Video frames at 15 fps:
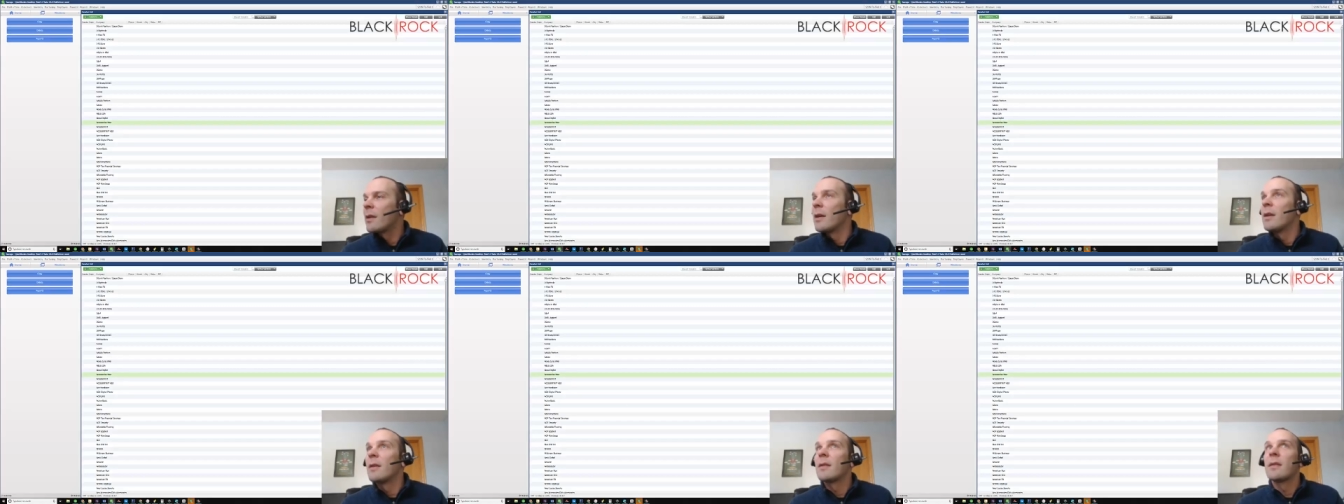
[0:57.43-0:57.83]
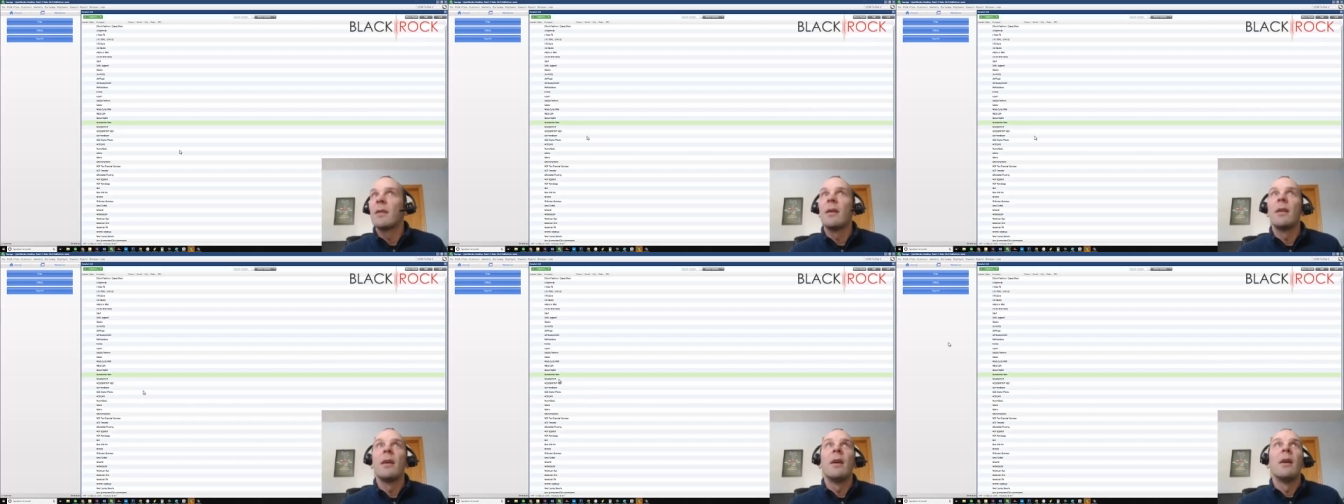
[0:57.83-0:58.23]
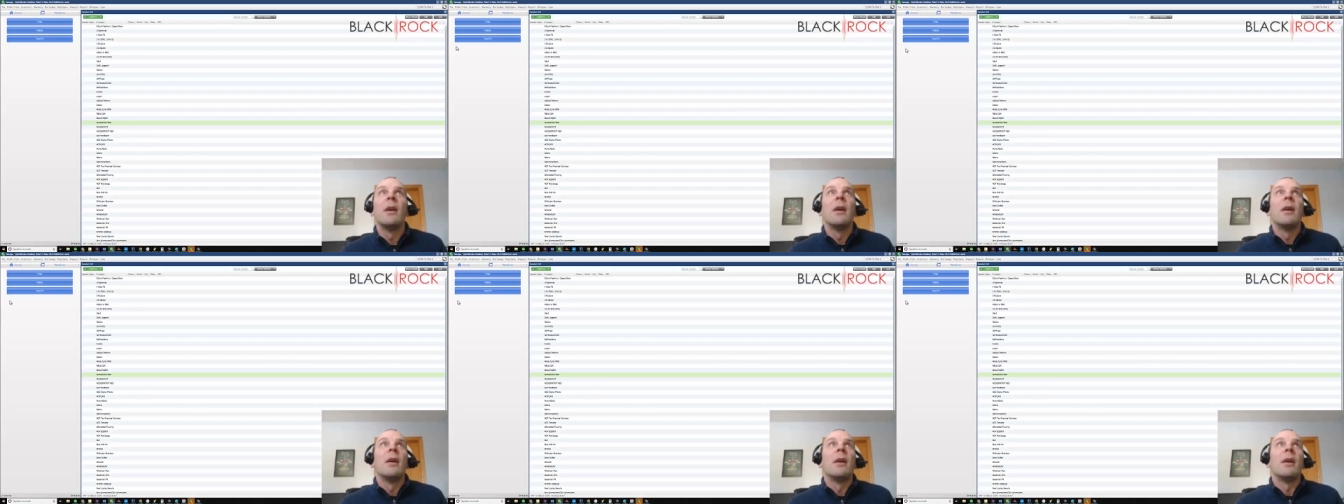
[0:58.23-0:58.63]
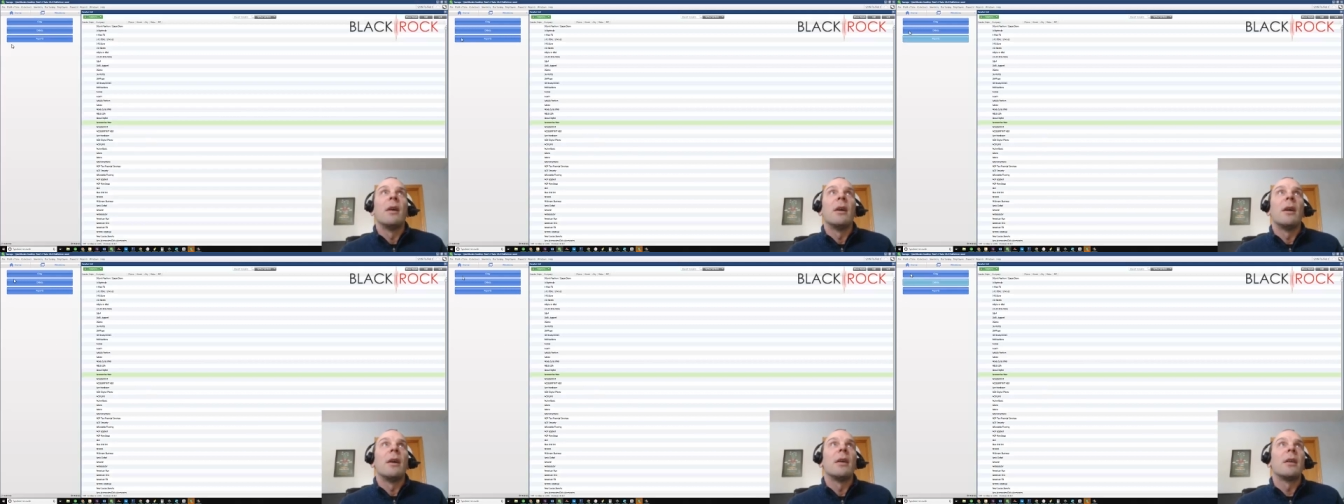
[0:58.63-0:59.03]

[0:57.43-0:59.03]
this. Uh,